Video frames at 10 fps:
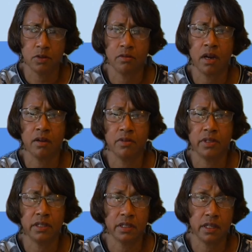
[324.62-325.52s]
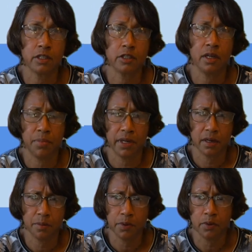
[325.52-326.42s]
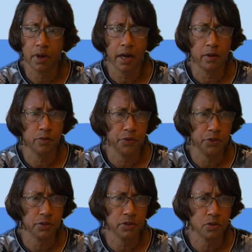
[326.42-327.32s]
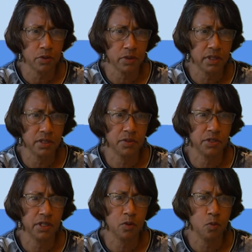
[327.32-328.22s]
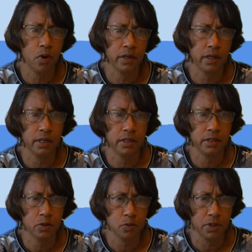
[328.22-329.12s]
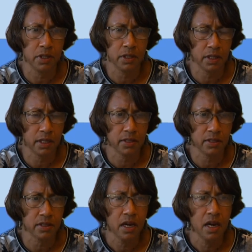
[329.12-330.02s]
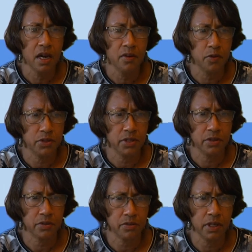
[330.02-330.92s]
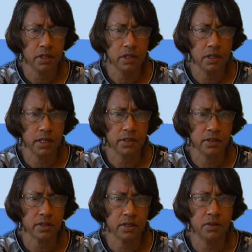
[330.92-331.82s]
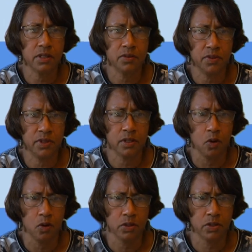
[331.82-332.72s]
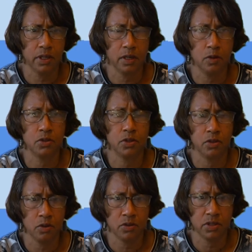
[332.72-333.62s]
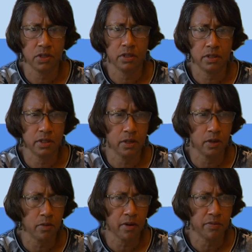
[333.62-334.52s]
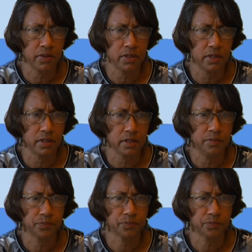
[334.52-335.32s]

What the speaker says: to the relevant internationally applicable and official sources for Tier 1 and 2 indicators. For Tier 3 indicators, this field also includes non-statistical references.